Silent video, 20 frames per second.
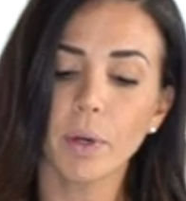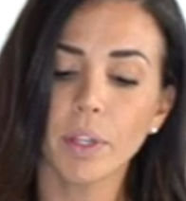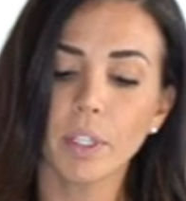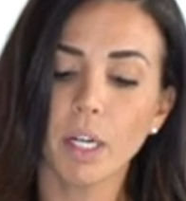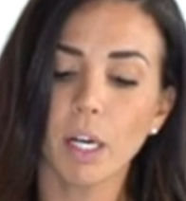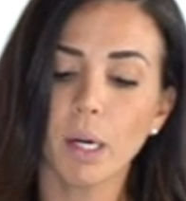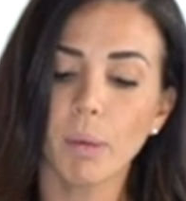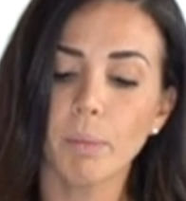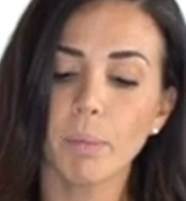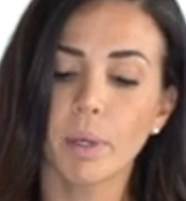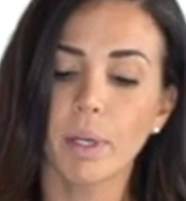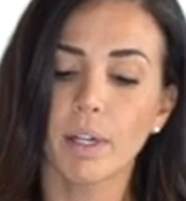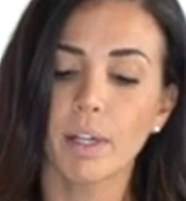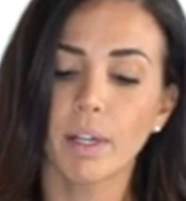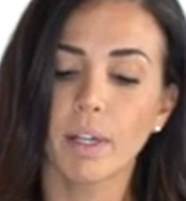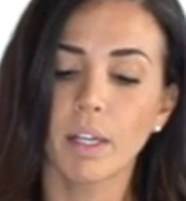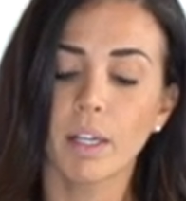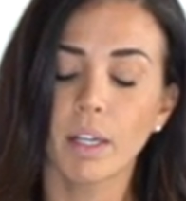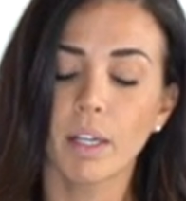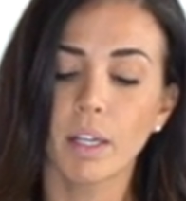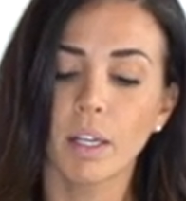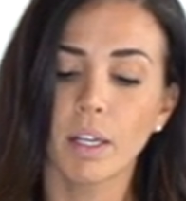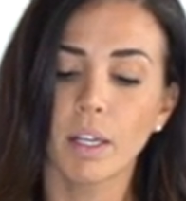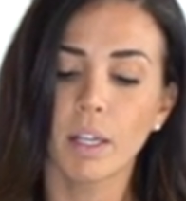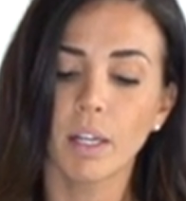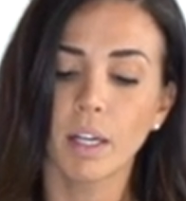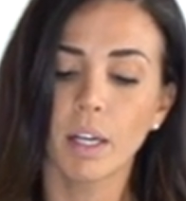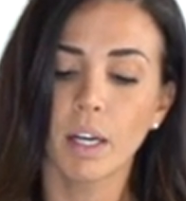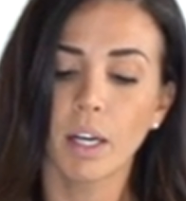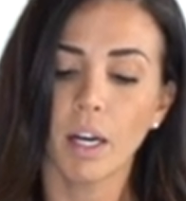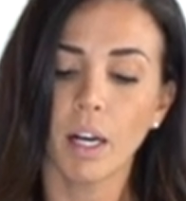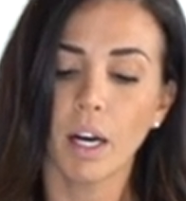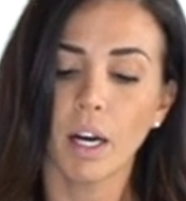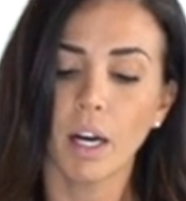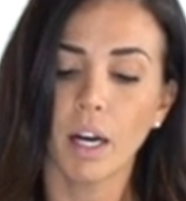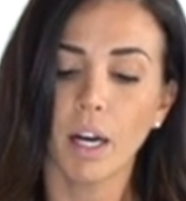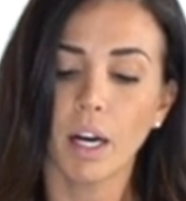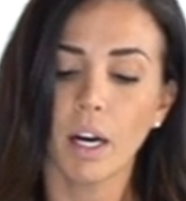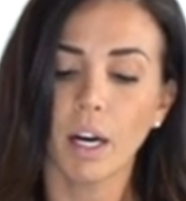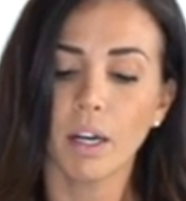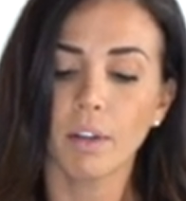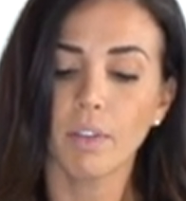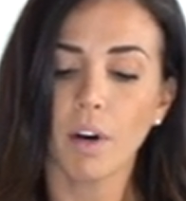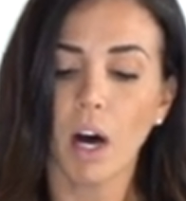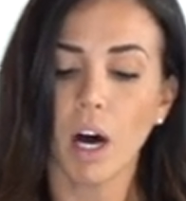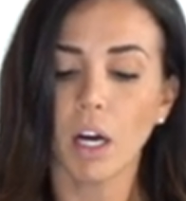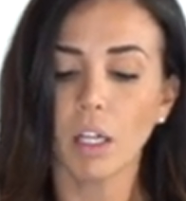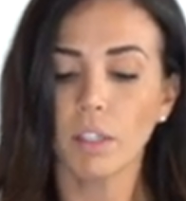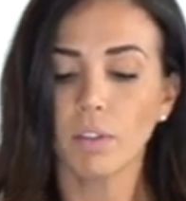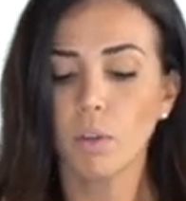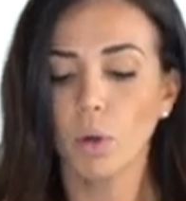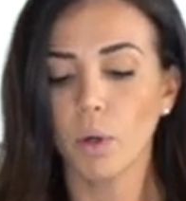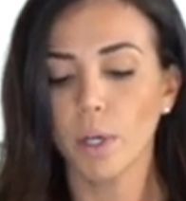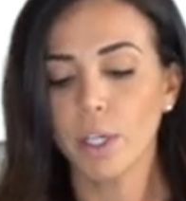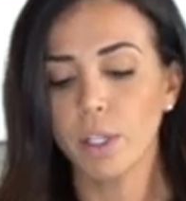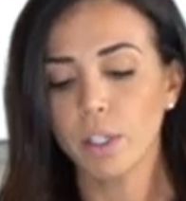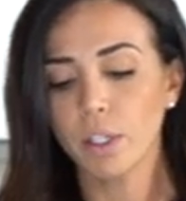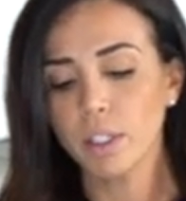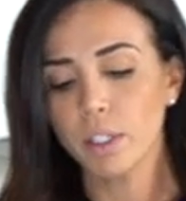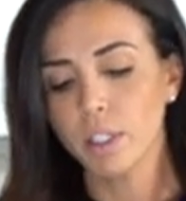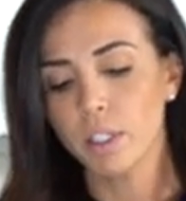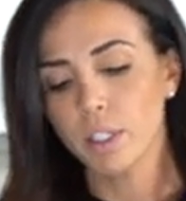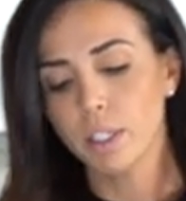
cup of olive oil.